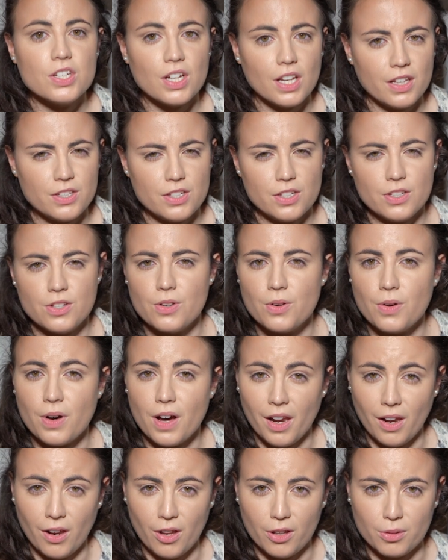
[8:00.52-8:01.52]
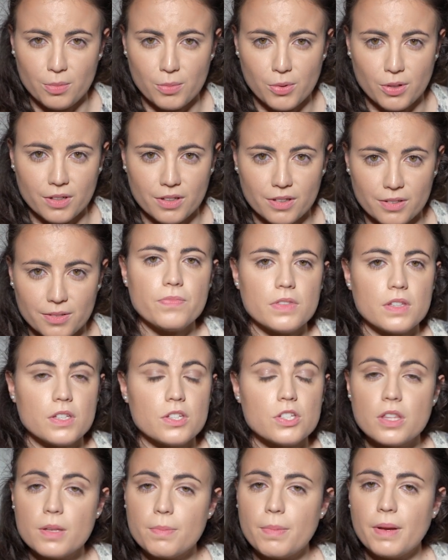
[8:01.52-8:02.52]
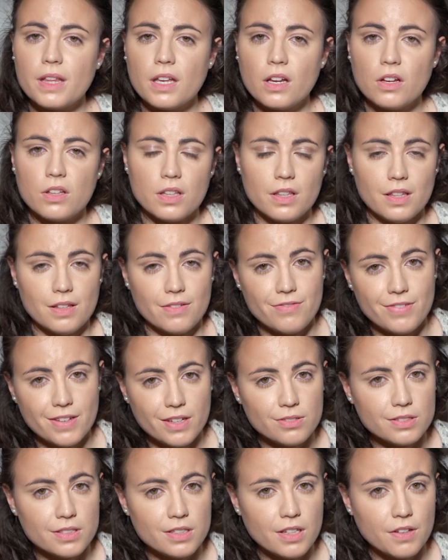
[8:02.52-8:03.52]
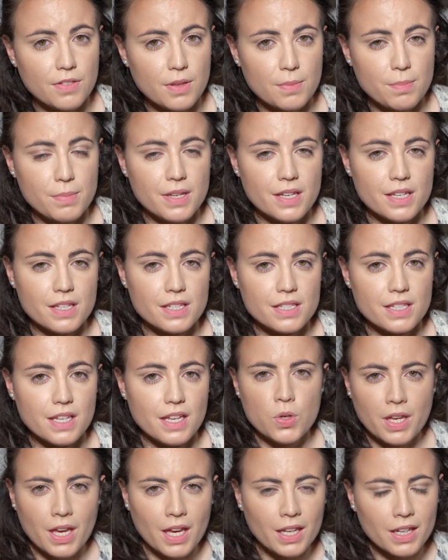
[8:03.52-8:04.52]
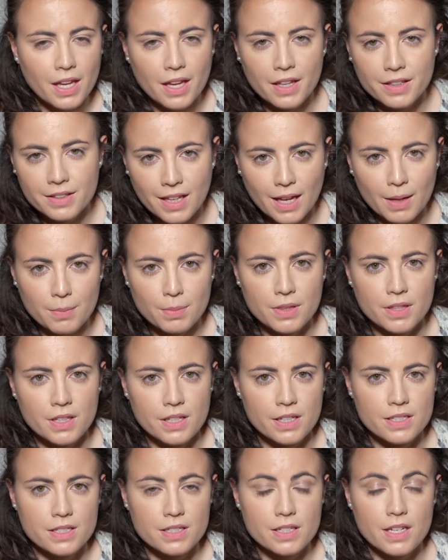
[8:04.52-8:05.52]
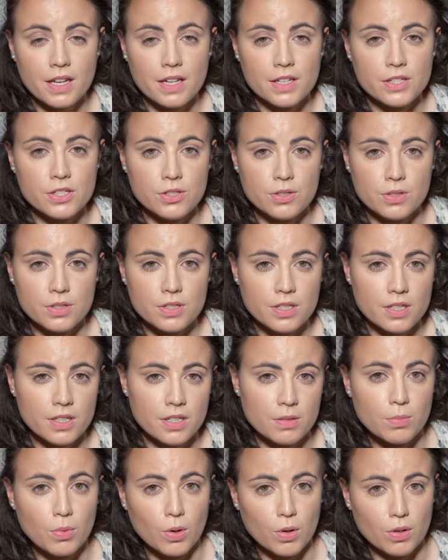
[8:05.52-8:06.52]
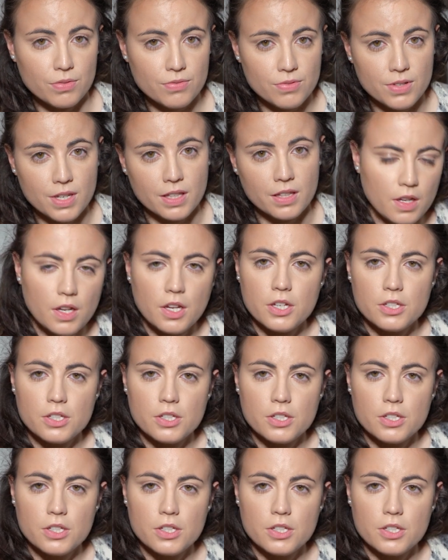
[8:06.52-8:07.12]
challenging you a lot more. So depending on the difficulty of the piece, you can adapt this as you see it more fit.